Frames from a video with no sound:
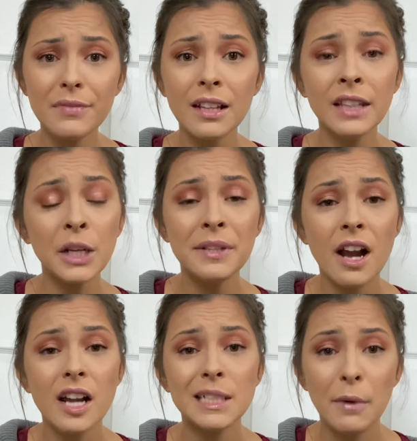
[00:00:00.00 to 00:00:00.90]
like we
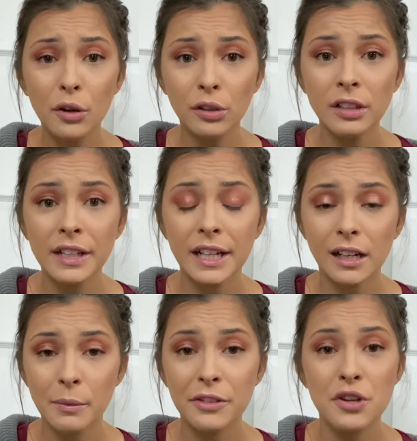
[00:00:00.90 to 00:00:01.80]
talked about
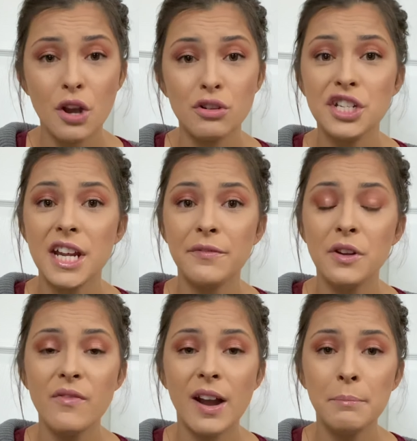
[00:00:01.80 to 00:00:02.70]
earlier with No Shave
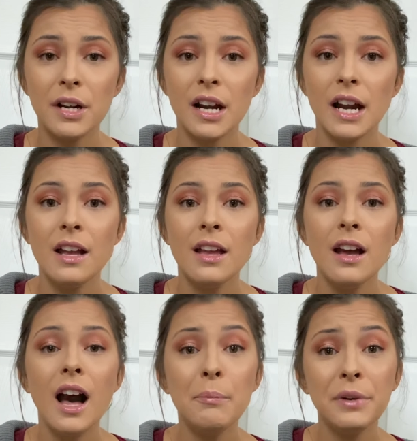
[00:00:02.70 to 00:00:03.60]
November,
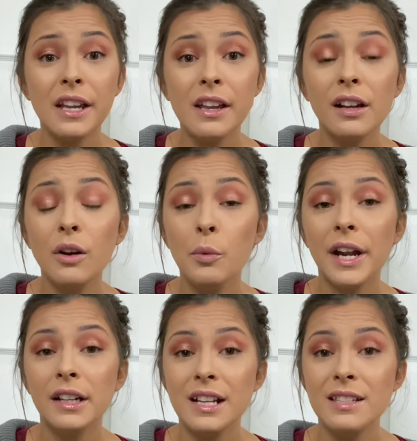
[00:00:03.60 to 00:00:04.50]
um, bringing
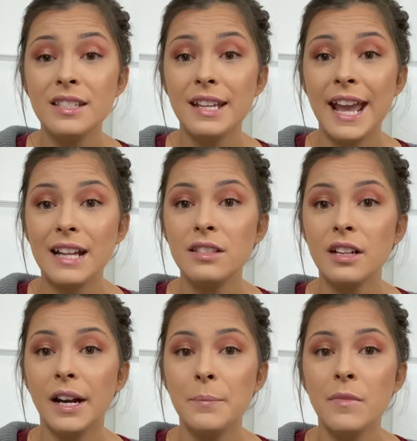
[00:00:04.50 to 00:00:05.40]
awareness to
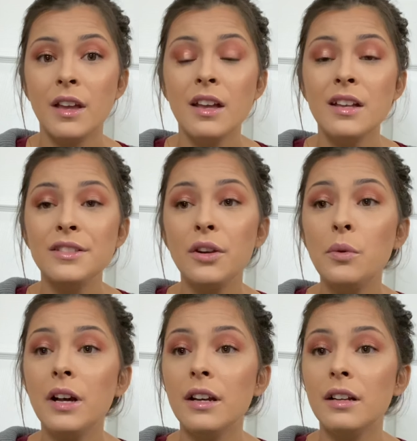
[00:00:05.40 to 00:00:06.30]
cancer.
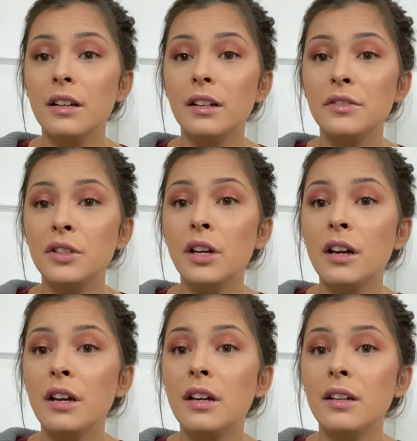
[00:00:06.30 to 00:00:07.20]
So
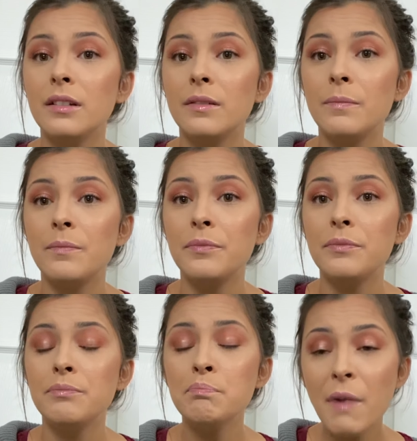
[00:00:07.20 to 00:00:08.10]
the
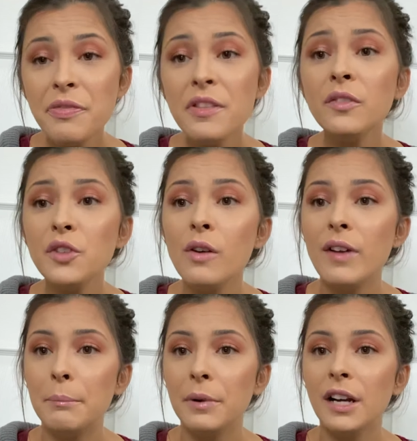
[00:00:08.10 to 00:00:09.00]
month of
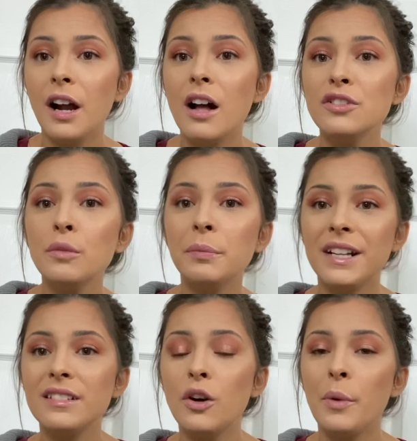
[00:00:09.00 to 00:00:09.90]
November also
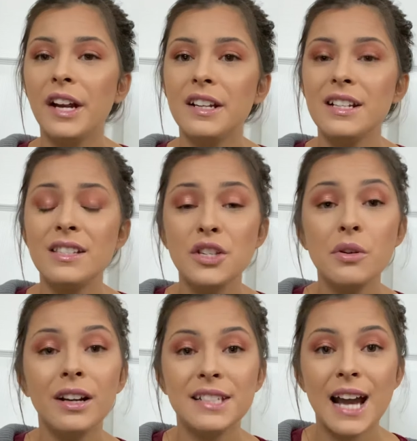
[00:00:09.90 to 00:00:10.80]
brings awareness to
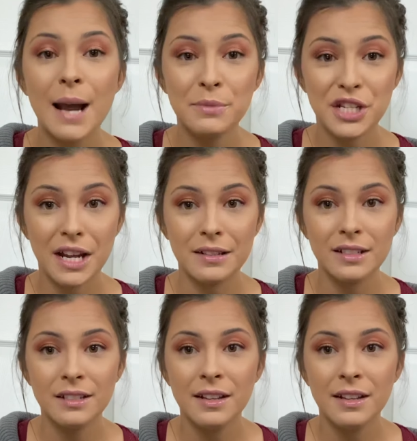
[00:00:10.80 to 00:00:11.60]
adoption,